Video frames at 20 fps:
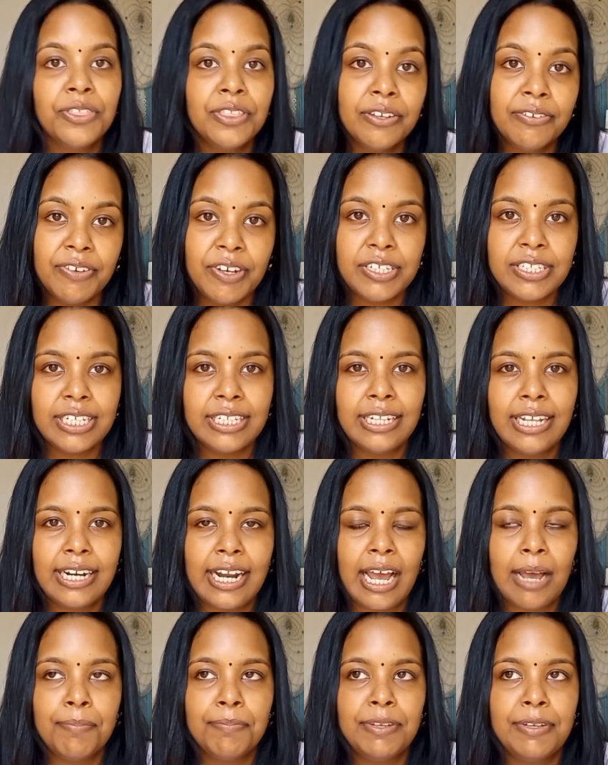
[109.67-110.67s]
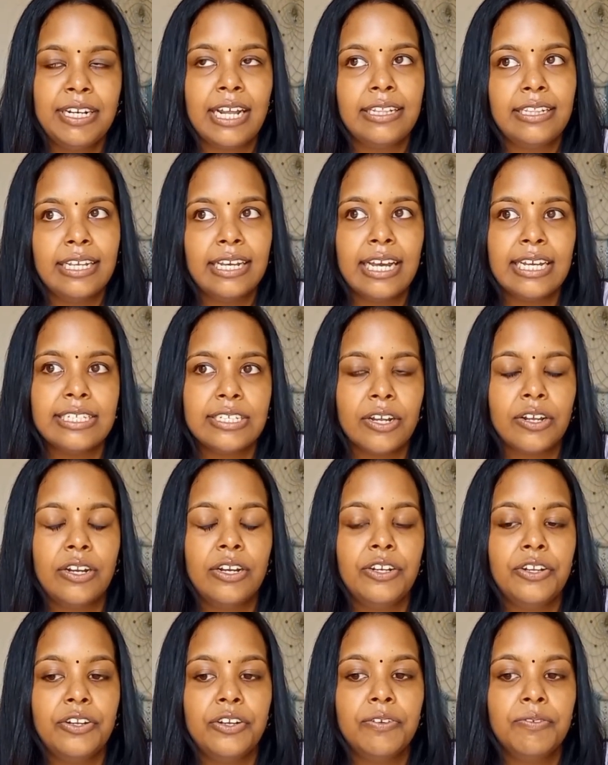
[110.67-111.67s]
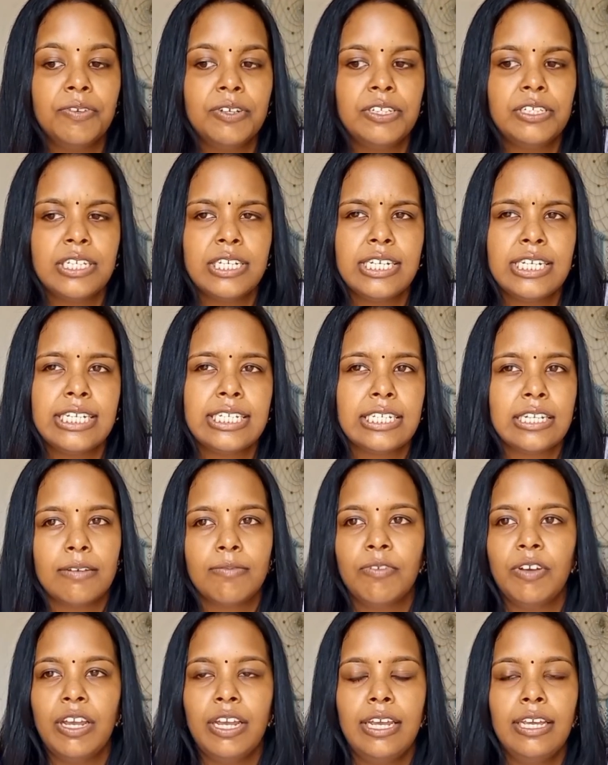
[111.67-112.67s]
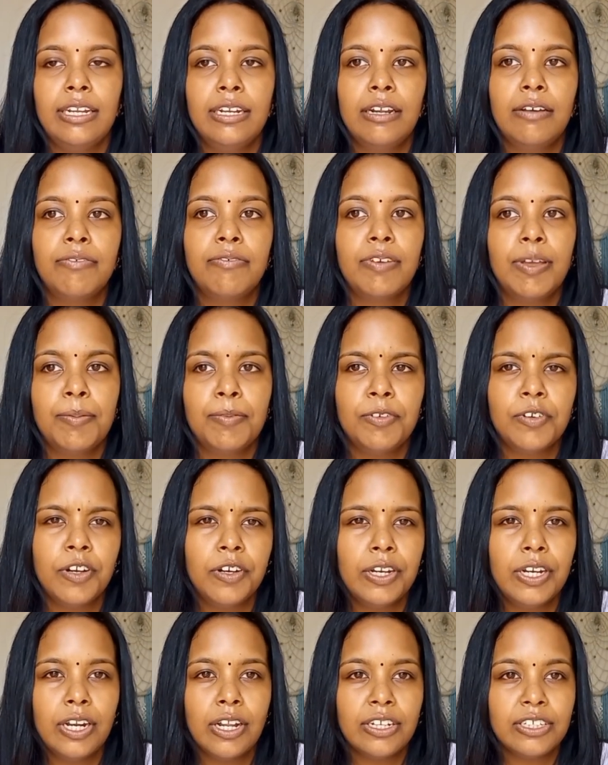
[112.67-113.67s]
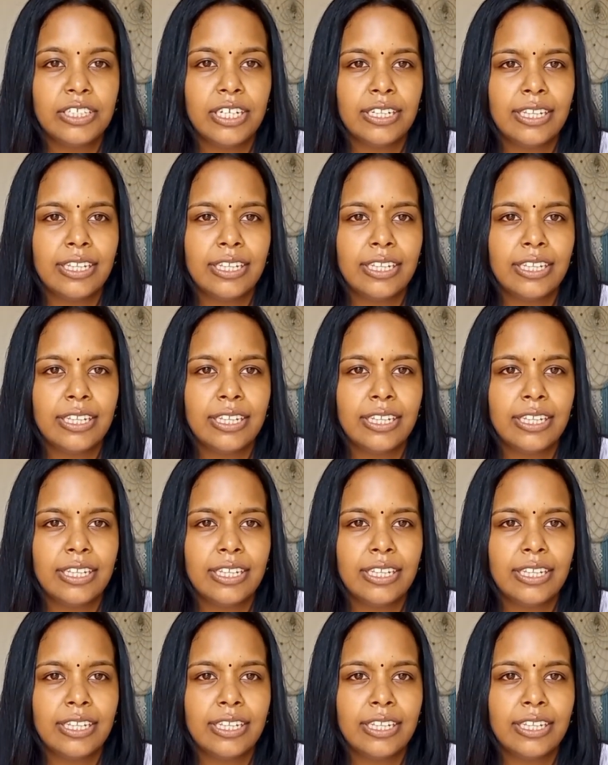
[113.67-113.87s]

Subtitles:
the first thing that happened, I think I started university somewhere in February last year.